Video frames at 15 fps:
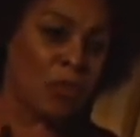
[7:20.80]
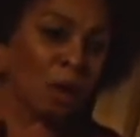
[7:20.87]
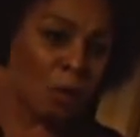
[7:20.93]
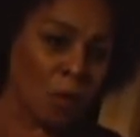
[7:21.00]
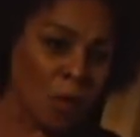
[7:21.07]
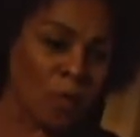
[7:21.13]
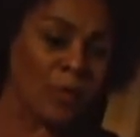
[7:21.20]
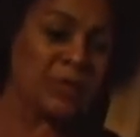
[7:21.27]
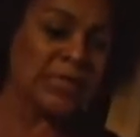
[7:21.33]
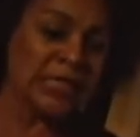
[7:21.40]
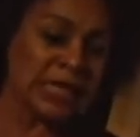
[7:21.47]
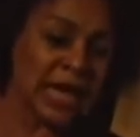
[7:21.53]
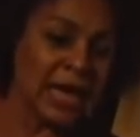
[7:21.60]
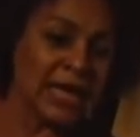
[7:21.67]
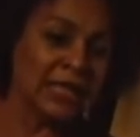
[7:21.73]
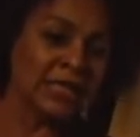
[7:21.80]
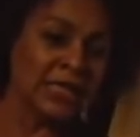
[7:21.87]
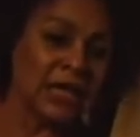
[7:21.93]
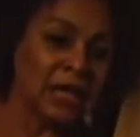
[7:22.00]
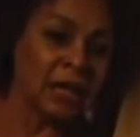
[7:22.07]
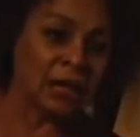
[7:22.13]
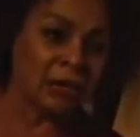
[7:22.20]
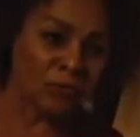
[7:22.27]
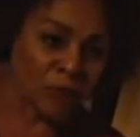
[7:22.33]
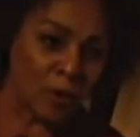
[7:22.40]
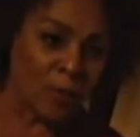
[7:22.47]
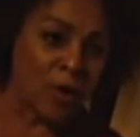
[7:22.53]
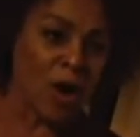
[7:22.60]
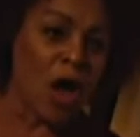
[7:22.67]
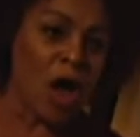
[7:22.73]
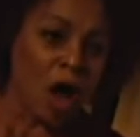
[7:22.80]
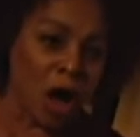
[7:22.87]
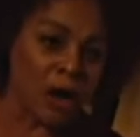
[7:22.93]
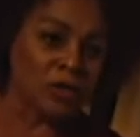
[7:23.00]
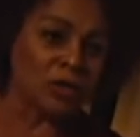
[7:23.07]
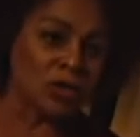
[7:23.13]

A woman says from her heart